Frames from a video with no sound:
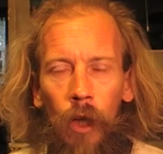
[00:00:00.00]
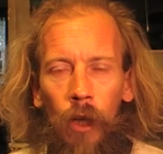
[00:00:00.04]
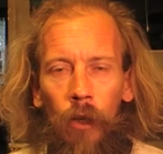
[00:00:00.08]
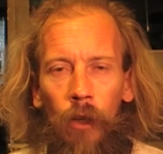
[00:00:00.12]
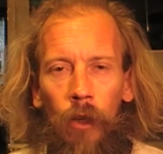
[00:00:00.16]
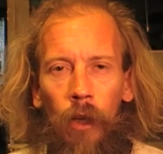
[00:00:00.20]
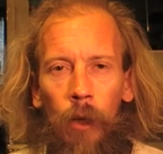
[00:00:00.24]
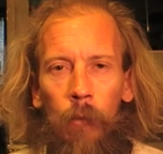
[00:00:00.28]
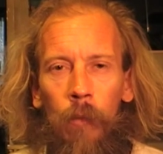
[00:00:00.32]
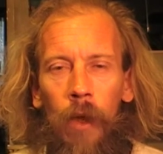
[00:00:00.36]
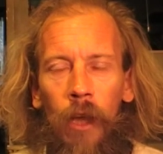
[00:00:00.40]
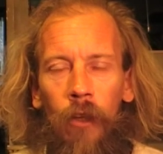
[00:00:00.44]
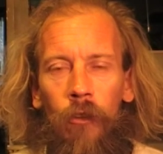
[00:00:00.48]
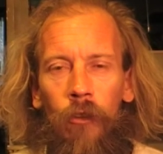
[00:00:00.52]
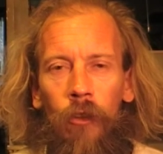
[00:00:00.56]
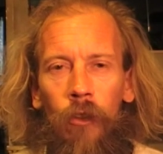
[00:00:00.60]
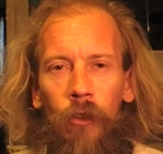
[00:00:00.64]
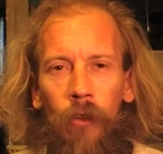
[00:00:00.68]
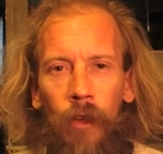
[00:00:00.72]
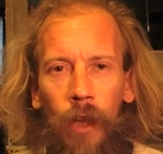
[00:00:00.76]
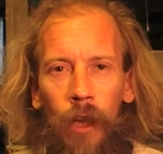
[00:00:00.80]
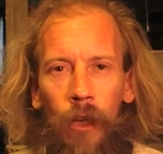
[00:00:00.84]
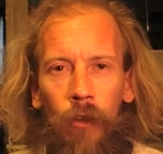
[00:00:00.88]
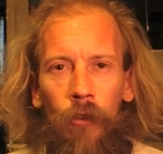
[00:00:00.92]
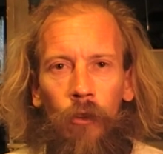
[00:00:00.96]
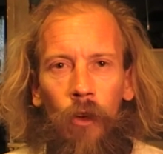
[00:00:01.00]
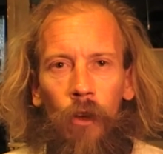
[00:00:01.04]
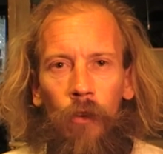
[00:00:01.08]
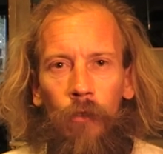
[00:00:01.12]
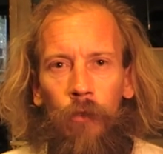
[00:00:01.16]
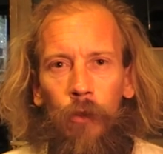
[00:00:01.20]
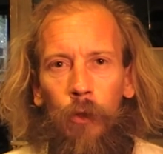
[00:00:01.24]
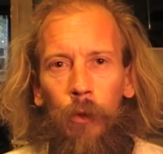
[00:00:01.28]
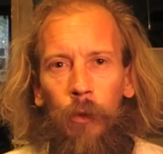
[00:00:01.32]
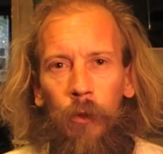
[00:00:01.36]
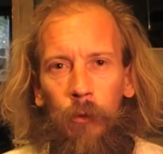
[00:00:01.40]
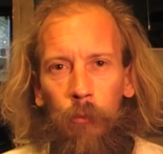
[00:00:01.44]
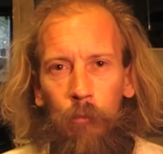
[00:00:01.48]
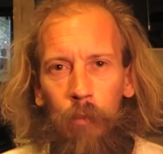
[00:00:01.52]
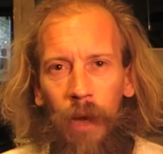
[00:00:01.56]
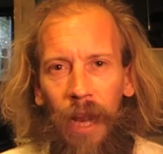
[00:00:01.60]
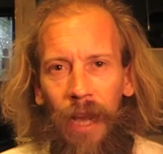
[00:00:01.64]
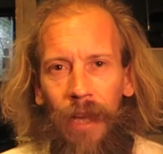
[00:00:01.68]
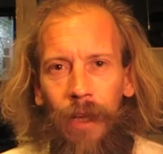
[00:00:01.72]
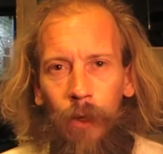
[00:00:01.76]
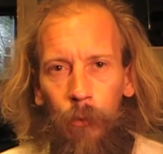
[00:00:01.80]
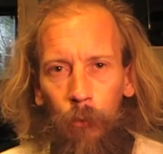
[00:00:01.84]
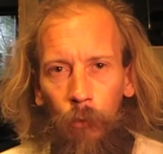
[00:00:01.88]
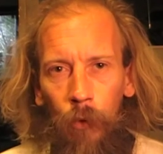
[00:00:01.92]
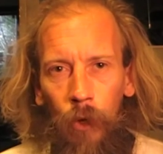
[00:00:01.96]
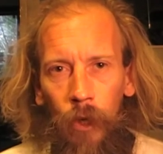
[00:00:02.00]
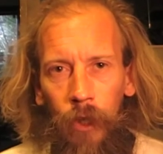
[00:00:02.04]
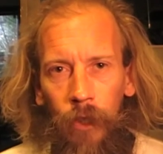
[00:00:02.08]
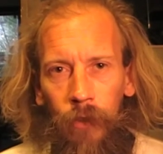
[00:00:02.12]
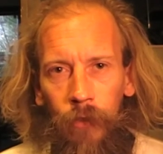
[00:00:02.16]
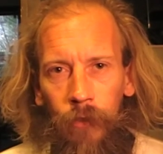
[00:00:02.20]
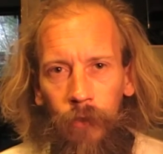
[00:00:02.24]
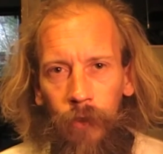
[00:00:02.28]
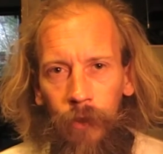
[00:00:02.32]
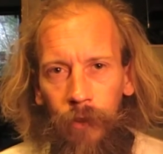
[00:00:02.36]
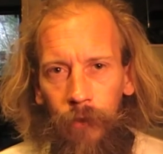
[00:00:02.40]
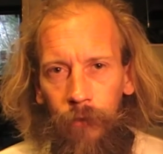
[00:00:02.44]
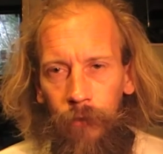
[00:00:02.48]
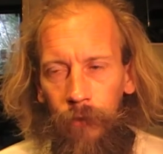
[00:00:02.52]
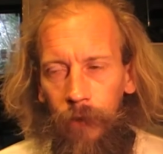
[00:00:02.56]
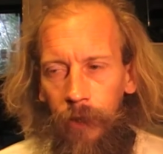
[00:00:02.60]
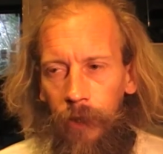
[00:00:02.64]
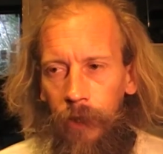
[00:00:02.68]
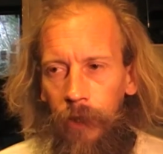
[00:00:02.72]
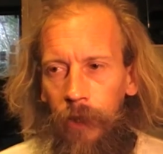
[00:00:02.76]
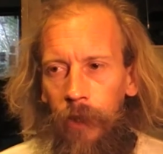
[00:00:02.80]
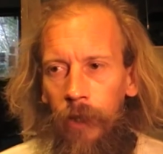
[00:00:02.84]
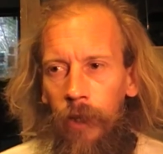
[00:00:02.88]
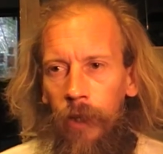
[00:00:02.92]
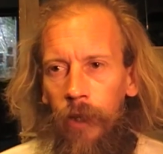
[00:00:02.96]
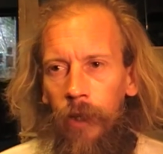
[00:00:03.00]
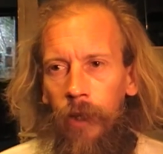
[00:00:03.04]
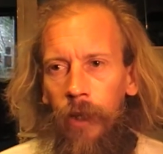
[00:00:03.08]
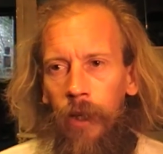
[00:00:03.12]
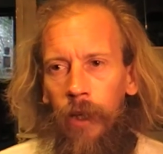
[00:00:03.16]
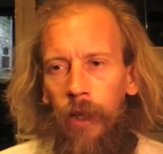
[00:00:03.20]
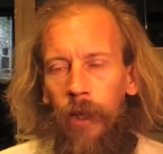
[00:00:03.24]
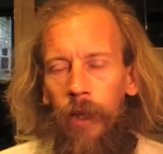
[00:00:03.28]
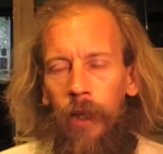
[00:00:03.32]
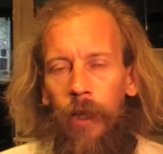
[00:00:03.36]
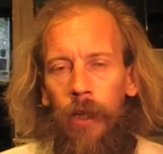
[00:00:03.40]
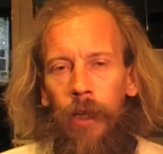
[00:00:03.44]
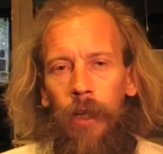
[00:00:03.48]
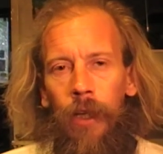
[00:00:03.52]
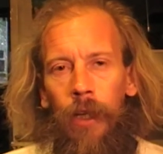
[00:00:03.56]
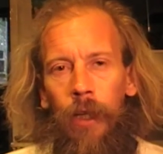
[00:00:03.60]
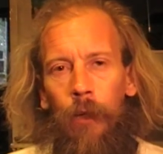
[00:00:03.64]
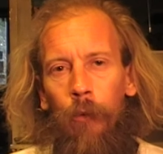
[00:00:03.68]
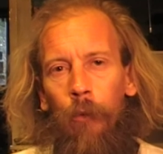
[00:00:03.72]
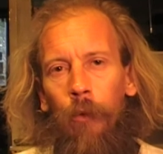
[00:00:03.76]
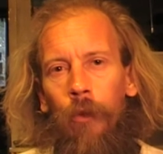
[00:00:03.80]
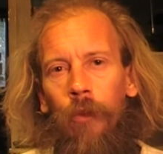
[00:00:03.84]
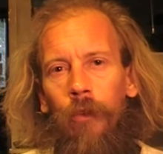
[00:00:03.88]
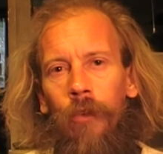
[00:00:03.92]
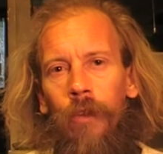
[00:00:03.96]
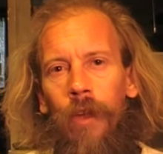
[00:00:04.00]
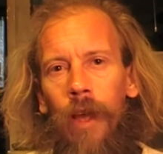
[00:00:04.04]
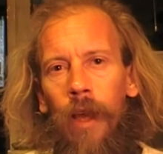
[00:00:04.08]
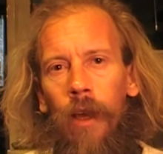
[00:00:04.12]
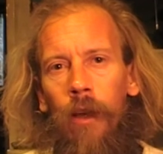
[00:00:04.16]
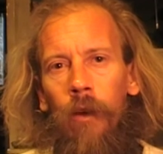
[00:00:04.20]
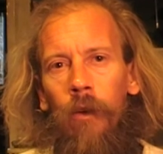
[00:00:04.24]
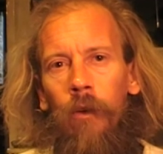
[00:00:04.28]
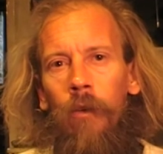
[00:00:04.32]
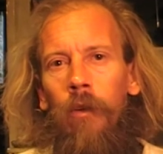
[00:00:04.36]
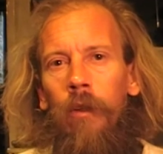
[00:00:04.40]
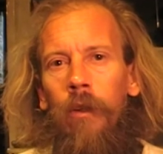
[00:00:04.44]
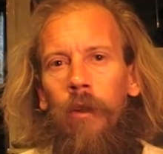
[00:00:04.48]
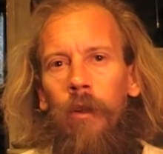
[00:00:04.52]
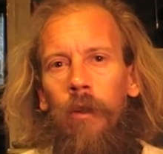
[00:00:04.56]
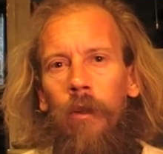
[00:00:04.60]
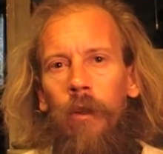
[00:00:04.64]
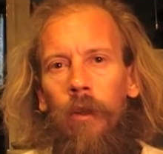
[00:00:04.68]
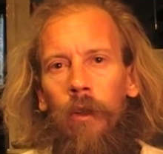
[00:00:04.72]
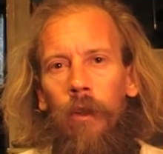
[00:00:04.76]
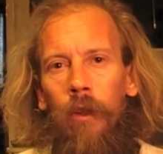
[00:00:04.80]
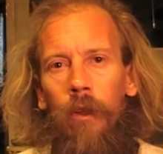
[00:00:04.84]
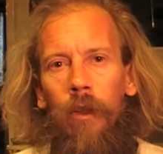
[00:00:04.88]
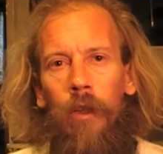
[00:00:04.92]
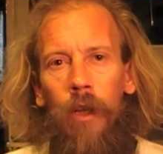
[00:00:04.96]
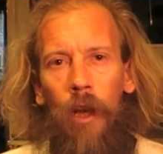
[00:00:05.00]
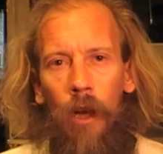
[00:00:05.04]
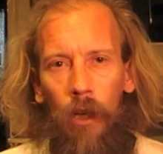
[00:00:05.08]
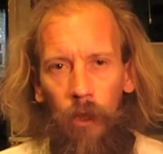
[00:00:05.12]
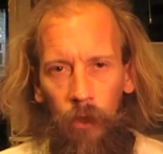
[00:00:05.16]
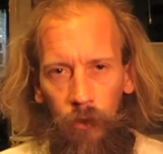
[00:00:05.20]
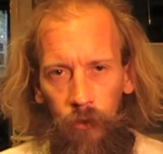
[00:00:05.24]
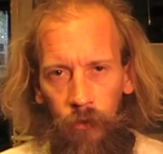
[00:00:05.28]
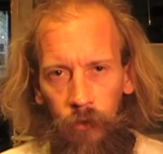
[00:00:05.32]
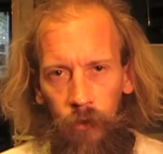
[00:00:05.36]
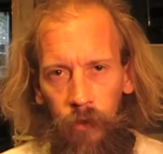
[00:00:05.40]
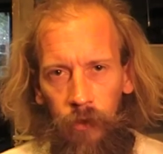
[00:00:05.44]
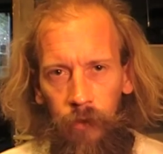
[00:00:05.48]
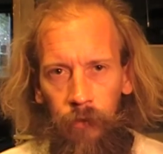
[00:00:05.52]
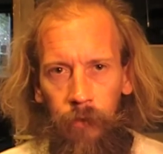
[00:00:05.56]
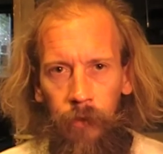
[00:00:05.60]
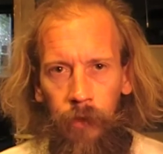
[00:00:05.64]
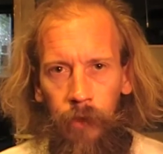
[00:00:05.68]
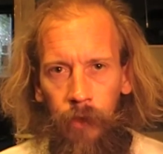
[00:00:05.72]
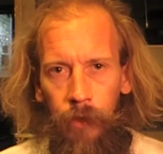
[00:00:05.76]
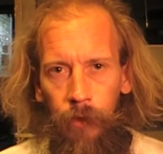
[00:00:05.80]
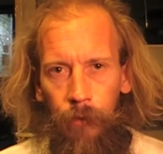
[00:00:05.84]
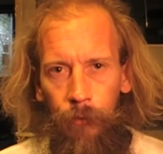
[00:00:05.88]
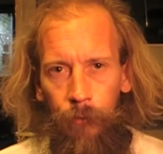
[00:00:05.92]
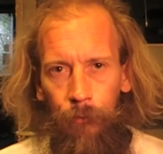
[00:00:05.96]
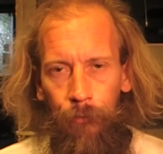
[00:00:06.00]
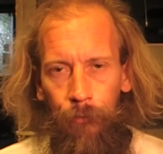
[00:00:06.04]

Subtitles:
Imagine deja vu is black and white TV. It was now colour TV.